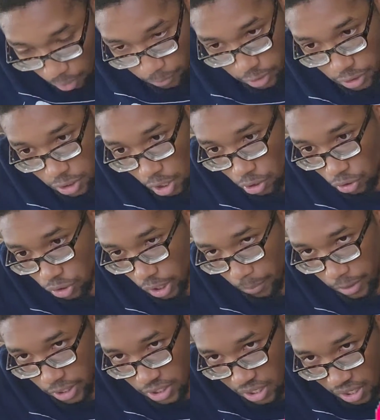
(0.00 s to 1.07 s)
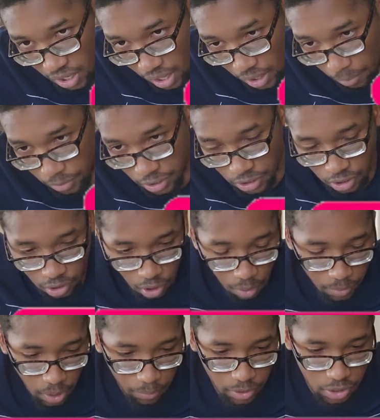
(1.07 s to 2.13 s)
I'm gonna need y'all to do is I'm gonna need y'all to like, I'm gonna need y'all to
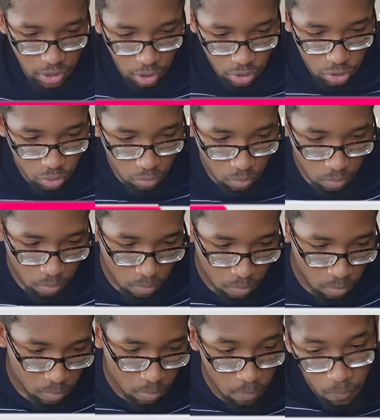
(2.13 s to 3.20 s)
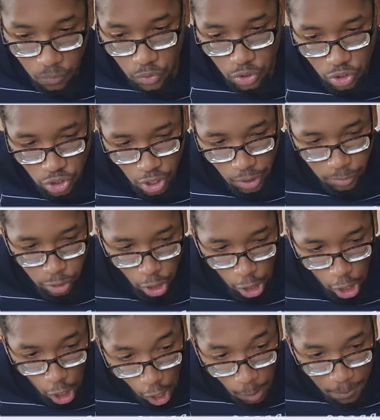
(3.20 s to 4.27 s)
comment, I'm gonna need y'all to
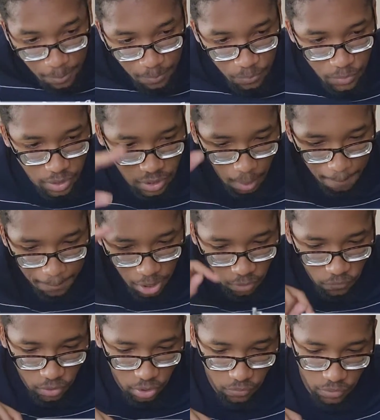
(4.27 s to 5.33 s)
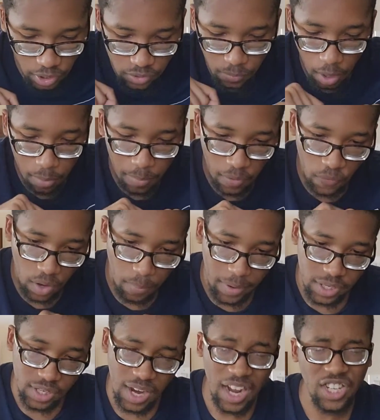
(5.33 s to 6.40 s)
subscribe. Hit that bell for notification for all the motherfucking
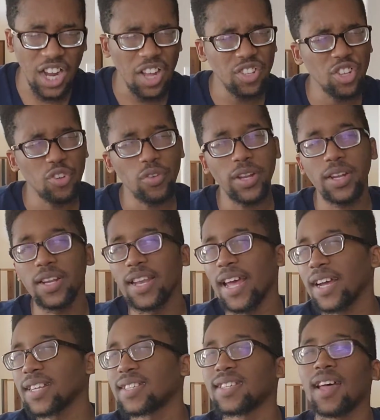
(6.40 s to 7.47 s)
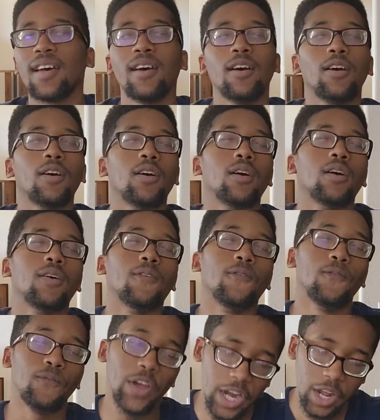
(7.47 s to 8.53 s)
base, and I shall see you in the next
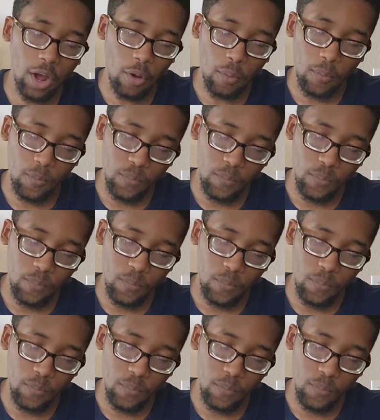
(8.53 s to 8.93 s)
video.